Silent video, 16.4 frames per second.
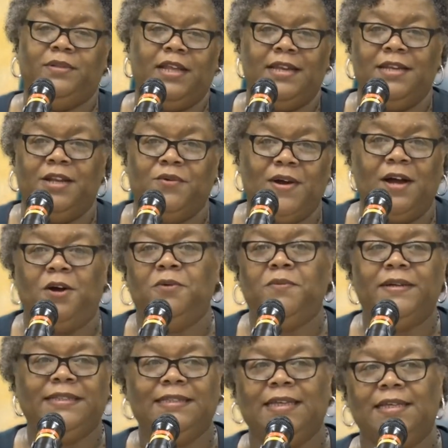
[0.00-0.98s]
they know I
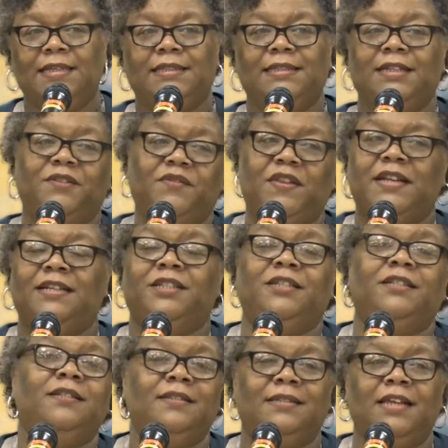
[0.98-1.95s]
always say stuff that I
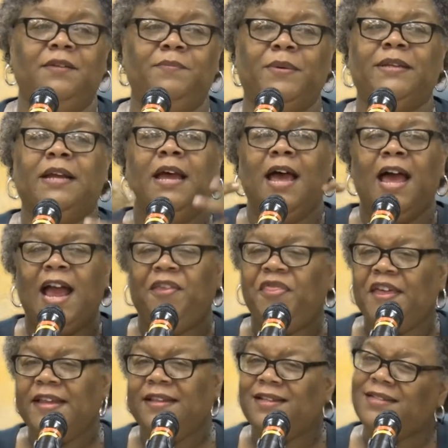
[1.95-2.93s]
shouldn't say, but I
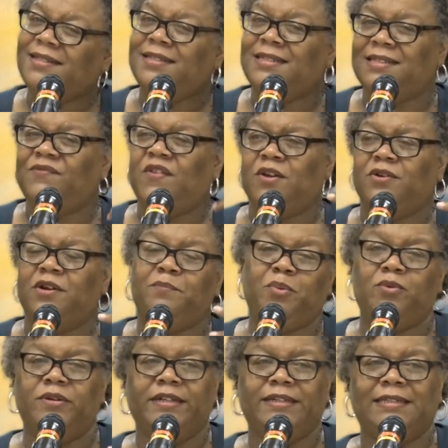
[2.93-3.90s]
think this is a very
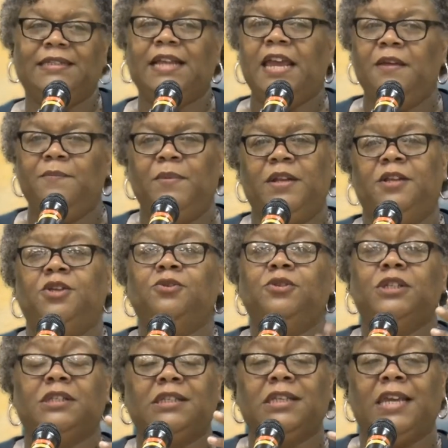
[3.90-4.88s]
important statement and you
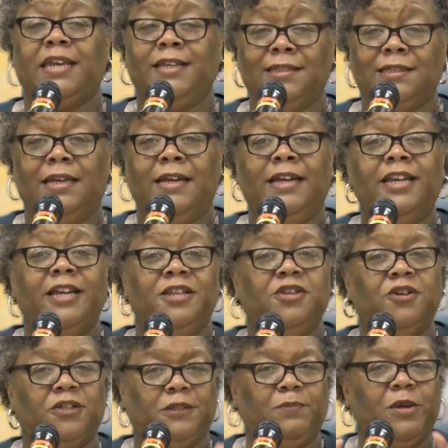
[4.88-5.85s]
should take it in
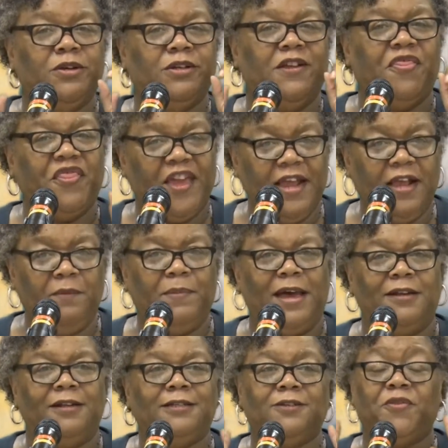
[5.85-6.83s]
your spirit and think about it.